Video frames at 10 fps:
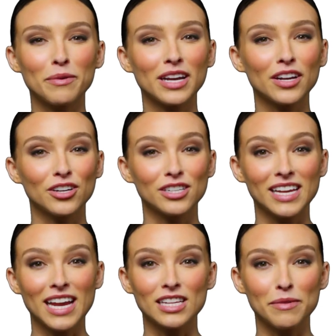can
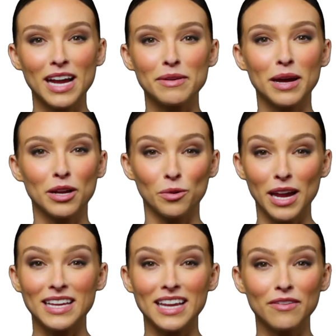understand demand by
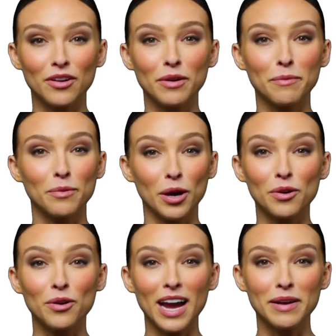grade level,
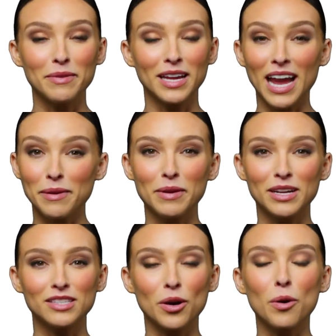program,
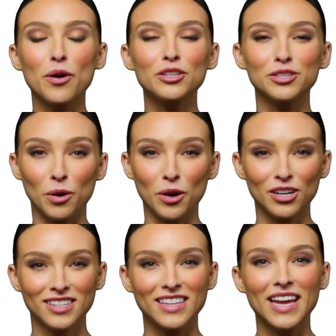campus, or
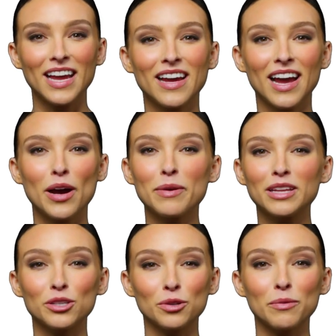source, helping
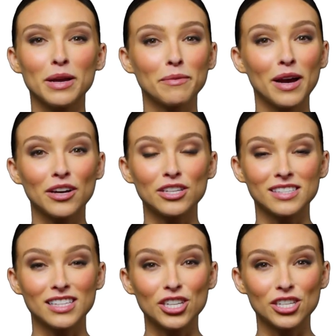the school make better
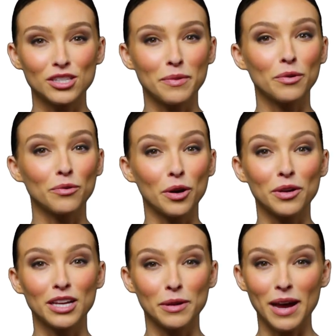decisions about growth
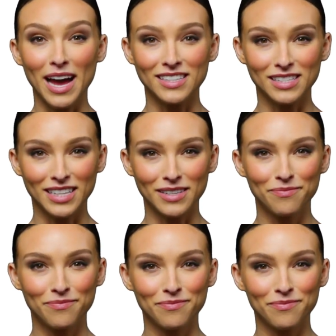and capacity.
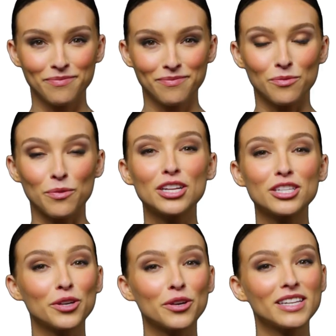When a
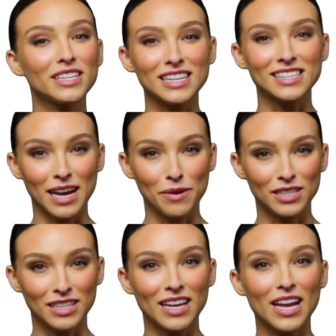student is
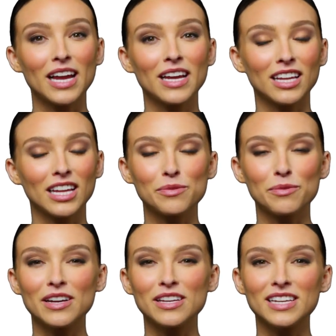accepted, the
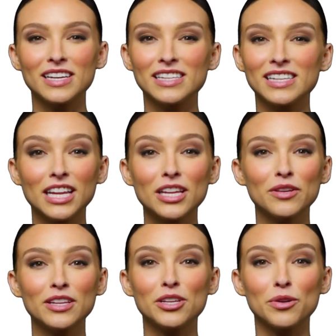experience continues
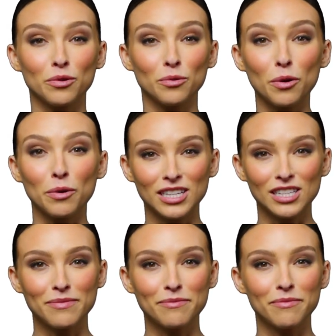into enrollment.